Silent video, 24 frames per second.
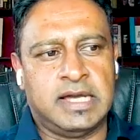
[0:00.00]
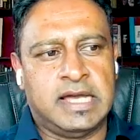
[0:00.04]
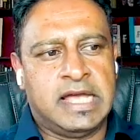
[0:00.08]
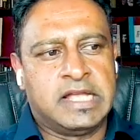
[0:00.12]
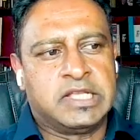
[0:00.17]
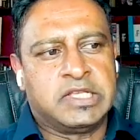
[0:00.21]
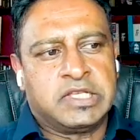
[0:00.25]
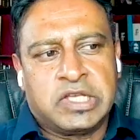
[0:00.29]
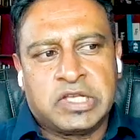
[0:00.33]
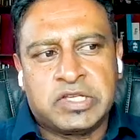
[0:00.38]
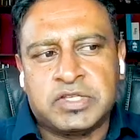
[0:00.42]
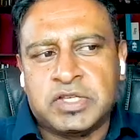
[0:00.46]

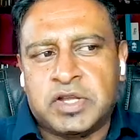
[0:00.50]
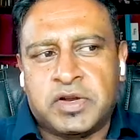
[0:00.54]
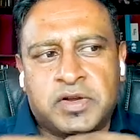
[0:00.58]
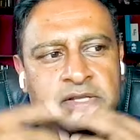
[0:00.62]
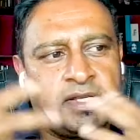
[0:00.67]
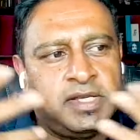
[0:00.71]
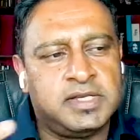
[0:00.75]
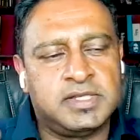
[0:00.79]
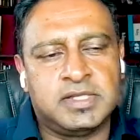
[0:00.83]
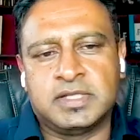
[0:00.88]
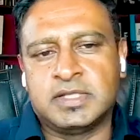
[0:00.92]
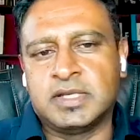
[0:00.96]
It's not
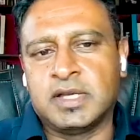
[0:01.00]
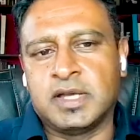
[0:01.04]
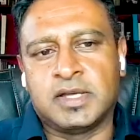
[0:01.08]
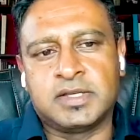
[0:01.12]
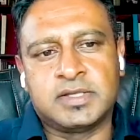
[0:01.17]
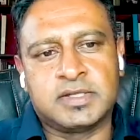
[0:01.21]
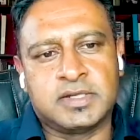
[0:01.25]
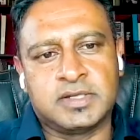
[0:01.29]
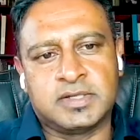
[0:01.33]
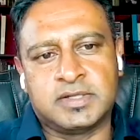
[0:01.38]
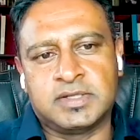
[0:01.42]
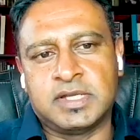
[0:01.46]
an easy
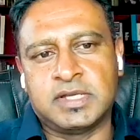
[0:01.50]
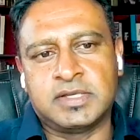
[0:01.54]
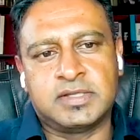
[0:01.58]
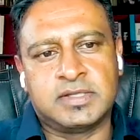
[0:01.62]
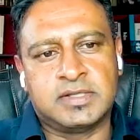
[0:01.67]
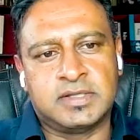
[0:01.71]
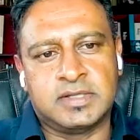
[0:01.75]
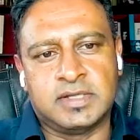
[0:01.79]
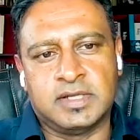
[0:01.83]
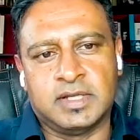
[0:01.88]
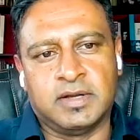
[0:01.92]
task. It's just,